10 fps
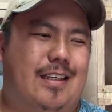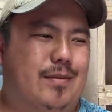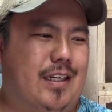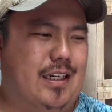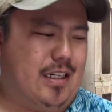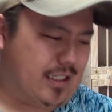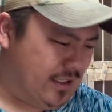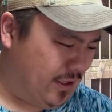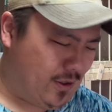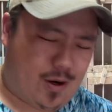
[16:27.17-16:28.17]
I'm gonna
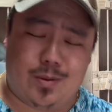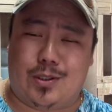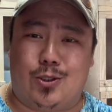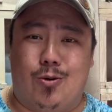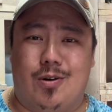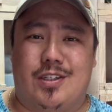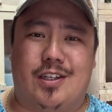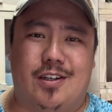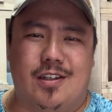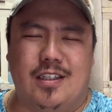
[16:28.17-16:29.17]
continue on with the chores
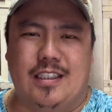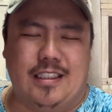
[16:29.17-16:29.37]
here.